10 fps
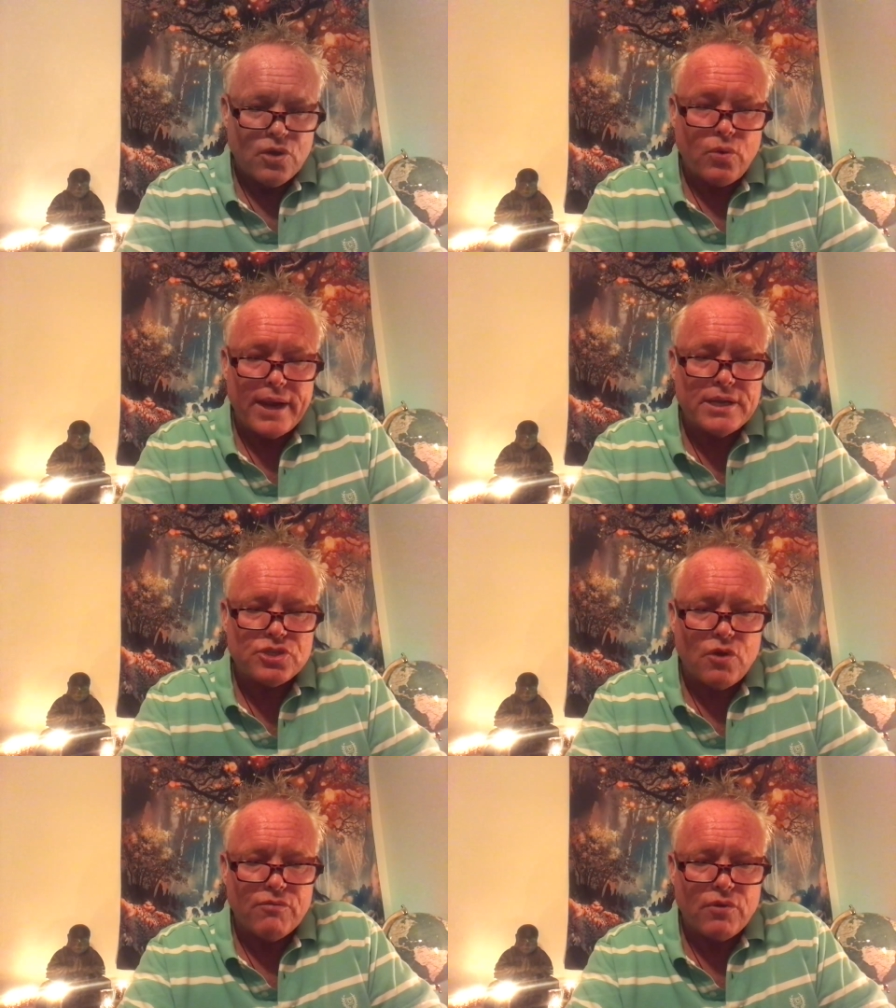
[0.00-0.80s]

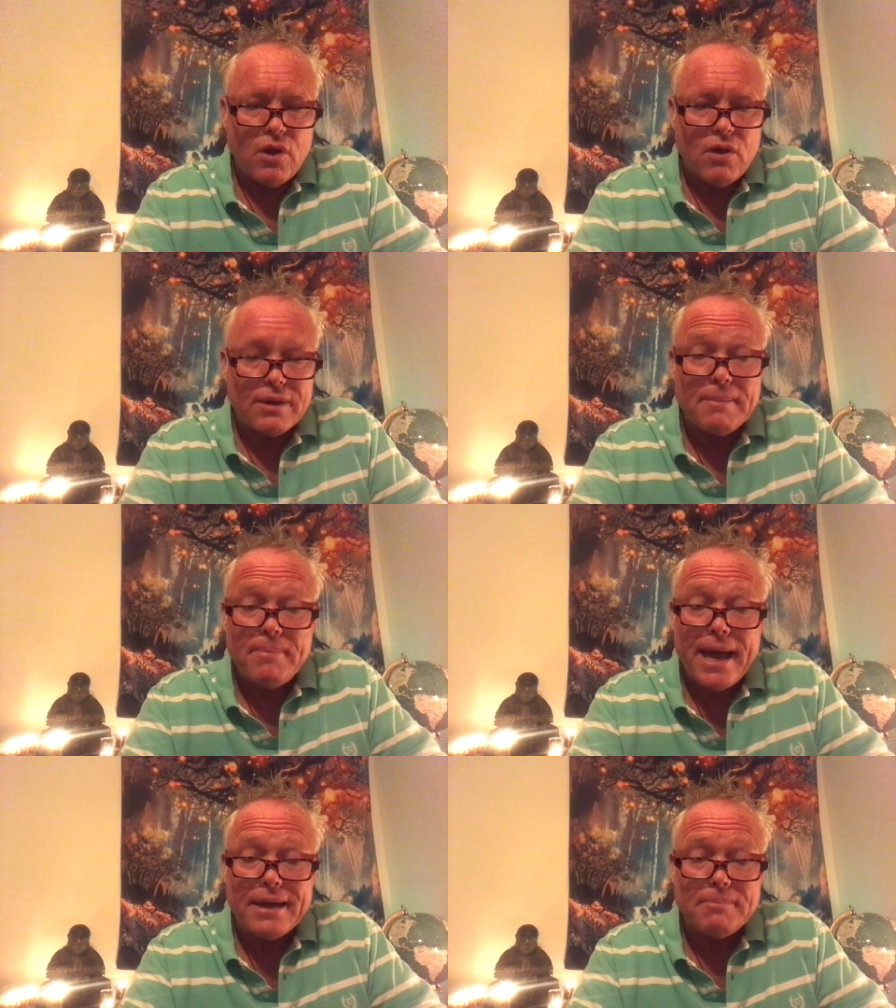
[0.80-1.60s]
greatest overall
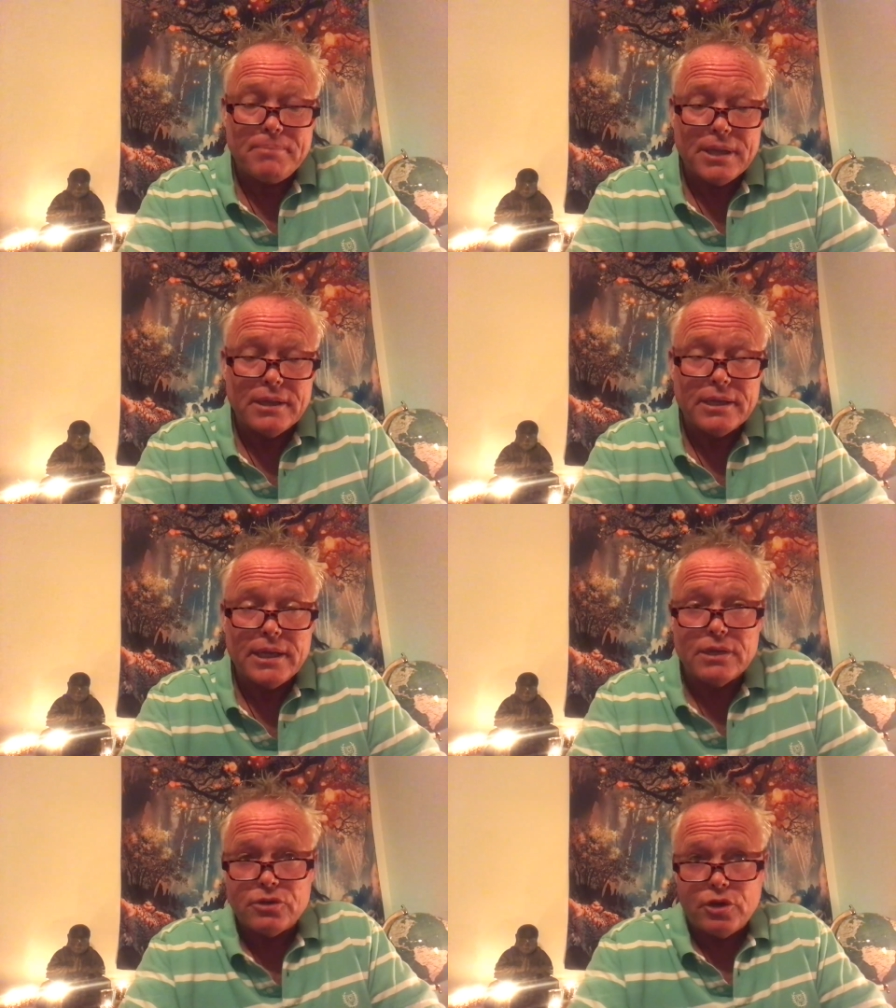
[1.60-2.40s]

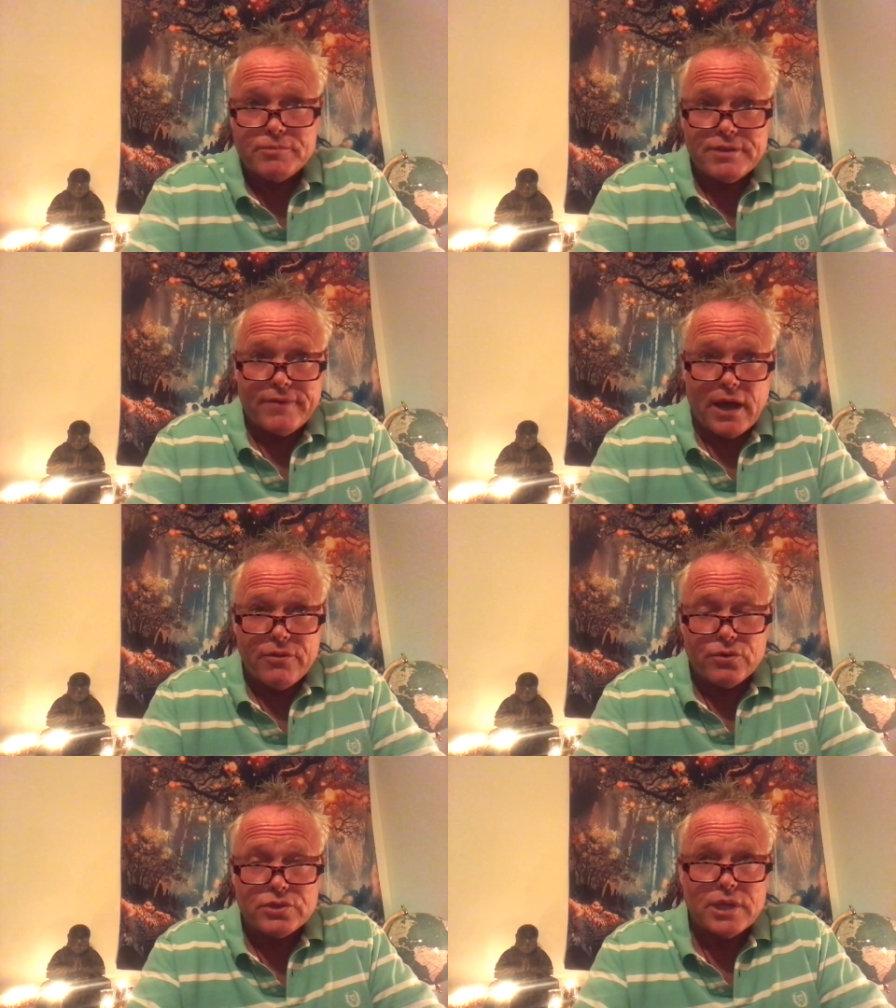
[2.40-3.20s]
compatibility in terms of
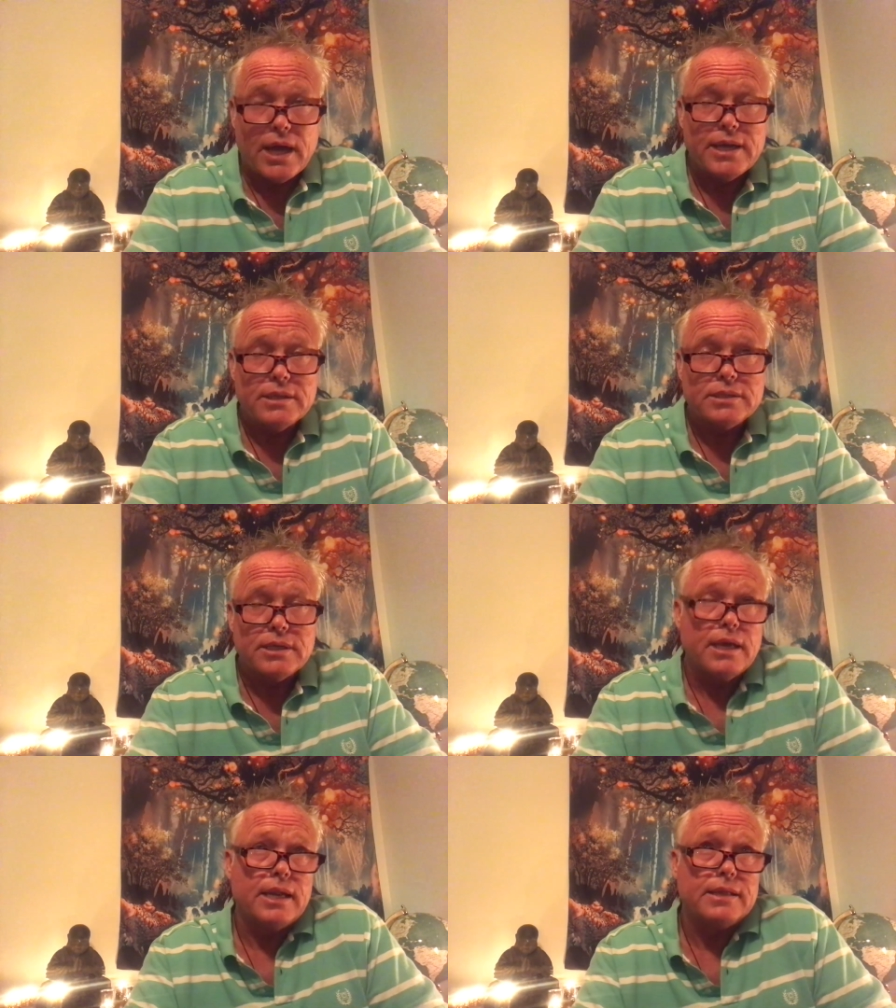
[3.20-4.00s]
other signs,
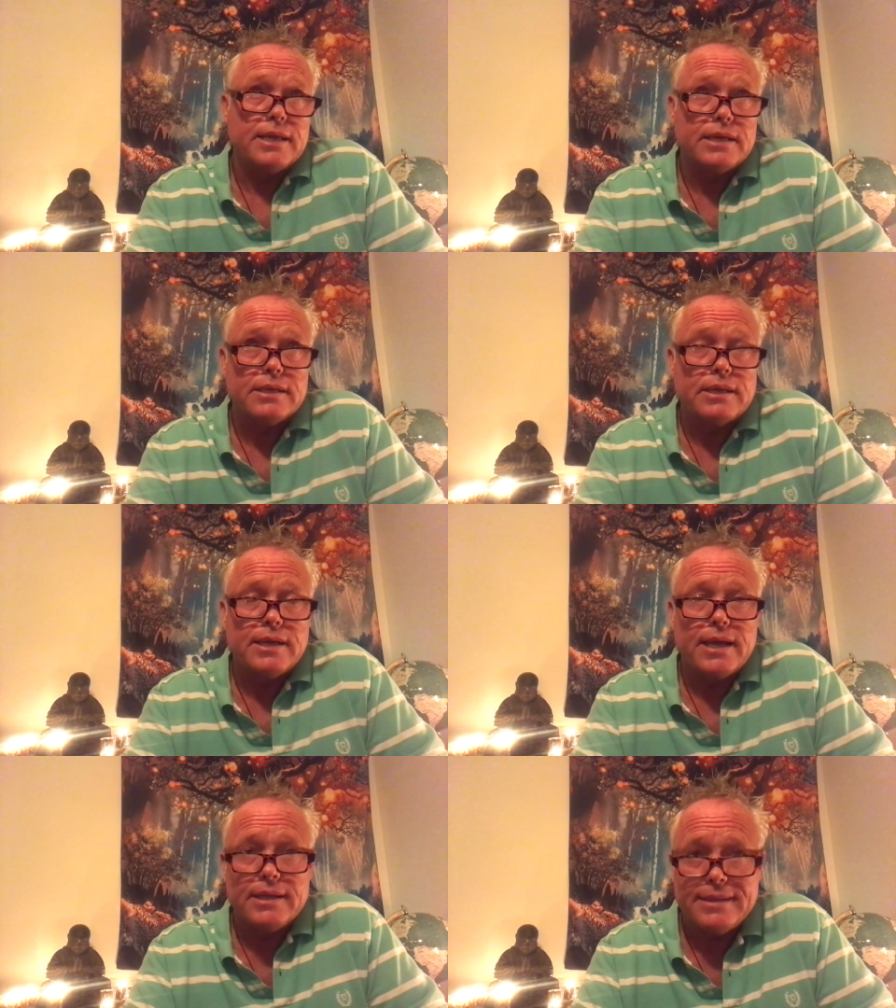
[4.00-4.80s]
and at the end of the
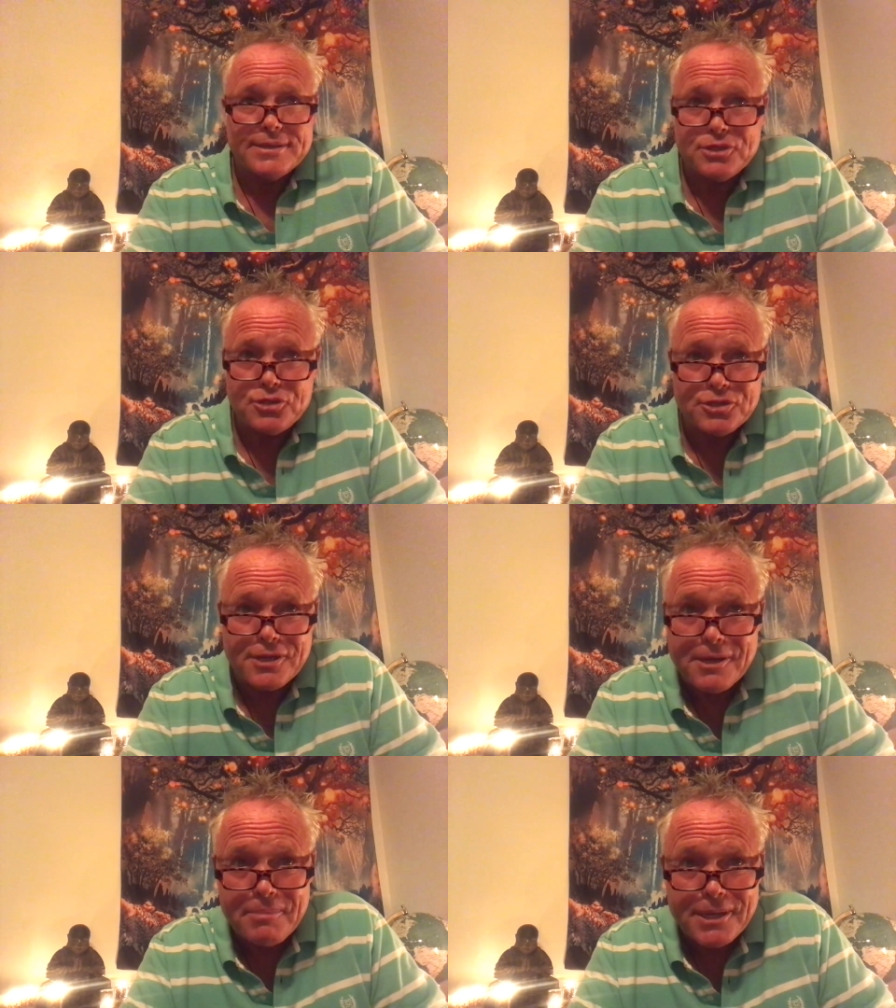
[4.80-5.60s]
day, this is just
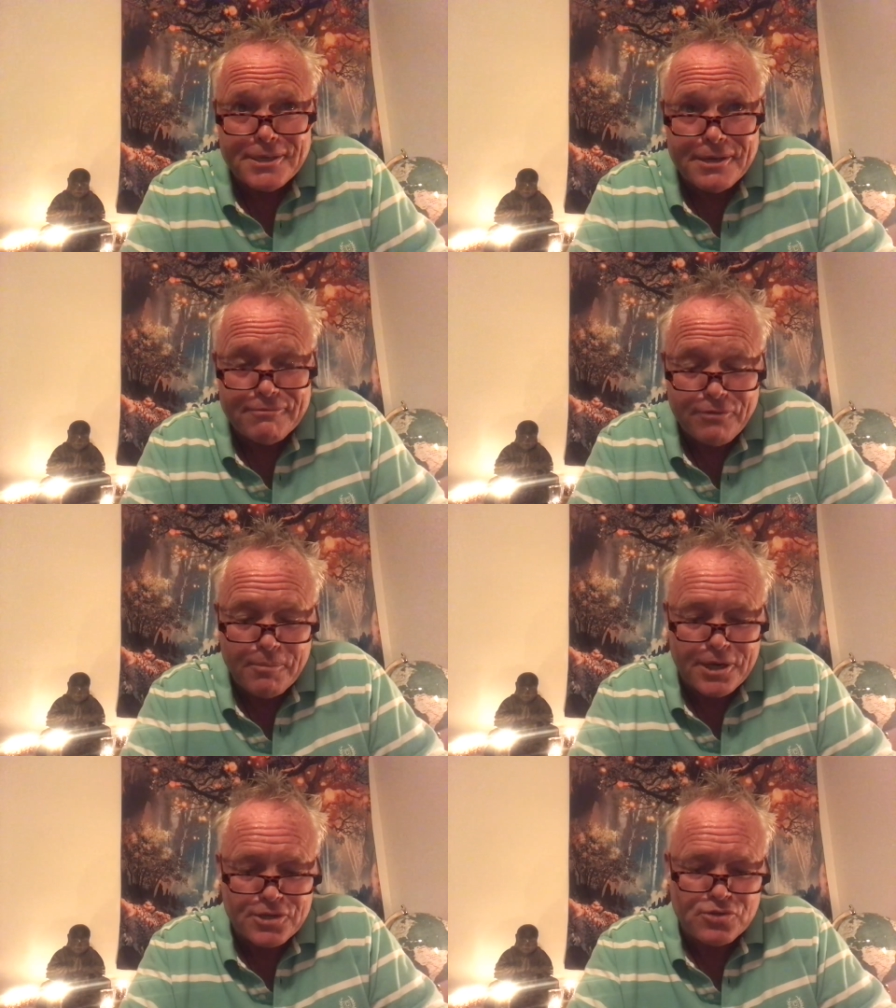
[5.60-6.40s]
an opinion
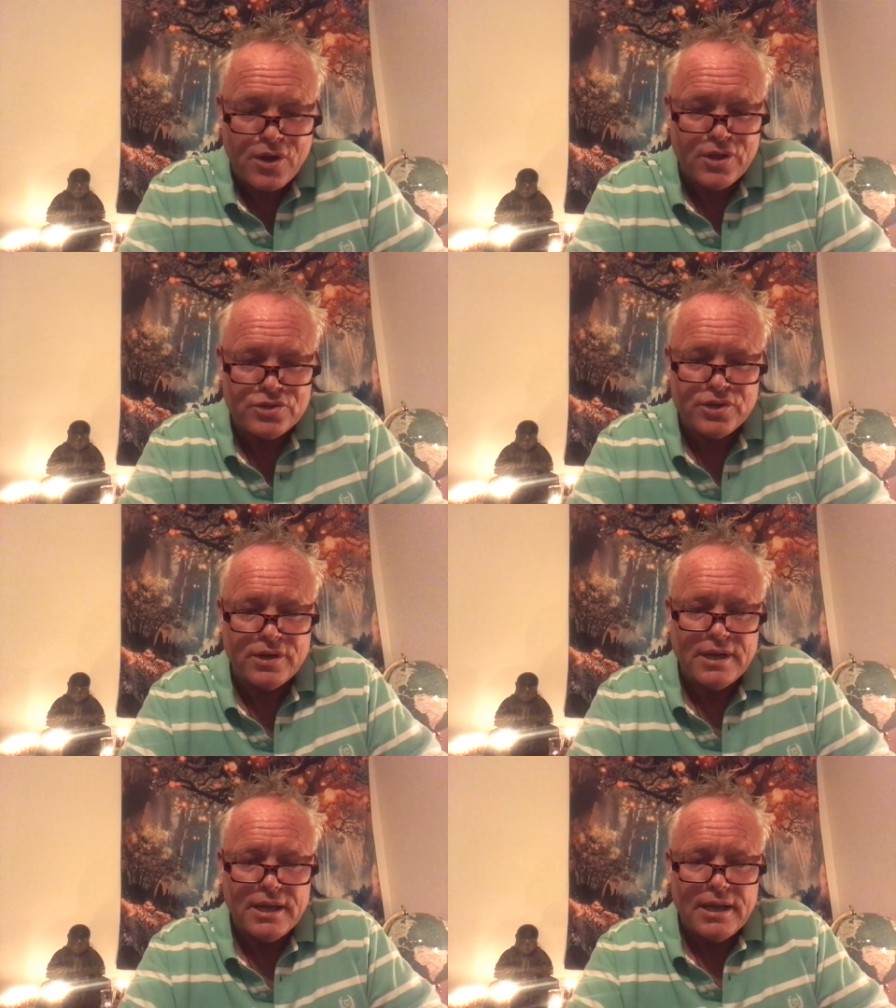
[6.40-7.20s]
from an astrologer